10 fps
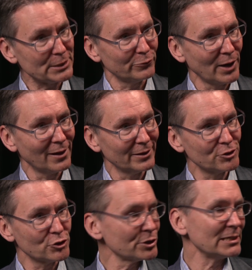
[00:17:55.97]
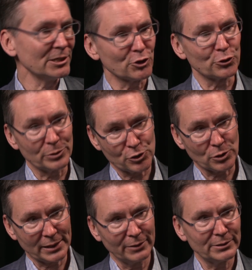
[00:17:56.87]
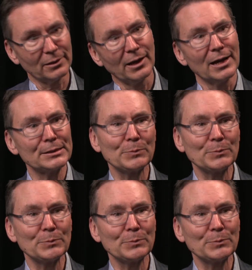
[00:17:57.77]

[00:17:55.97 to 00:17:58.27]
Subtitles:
of knowledge and just teach a traditional accounting class,